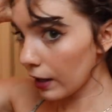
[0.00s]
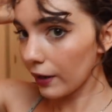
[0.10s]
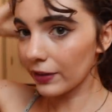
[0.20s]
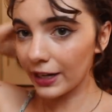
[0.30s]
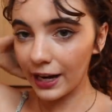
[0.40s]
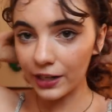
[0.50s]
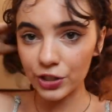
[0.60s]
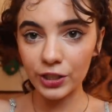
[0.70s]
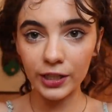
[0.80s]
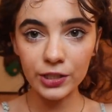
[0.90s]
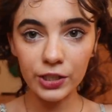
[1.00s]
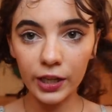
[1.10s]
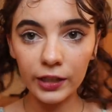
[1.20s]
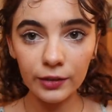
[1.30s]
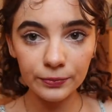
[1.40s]
And then I actually like to
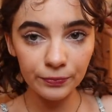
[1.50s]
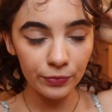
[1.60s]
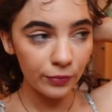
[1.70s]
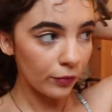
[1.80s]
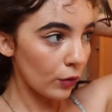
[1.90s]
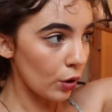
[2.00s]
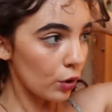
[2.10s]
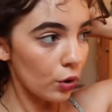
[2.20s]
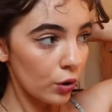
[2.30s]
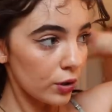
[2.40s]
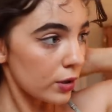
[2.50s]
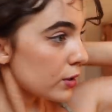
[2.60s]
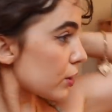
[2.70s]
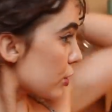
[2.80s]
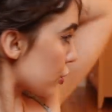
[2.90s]
like
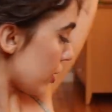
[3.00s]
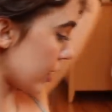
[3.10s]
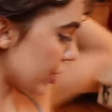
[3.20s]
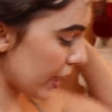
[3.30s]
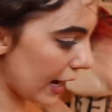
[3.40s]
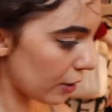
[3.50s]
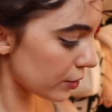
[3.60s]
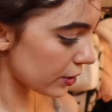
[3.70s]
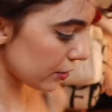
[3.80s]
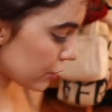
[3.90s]
stretch it out. I'll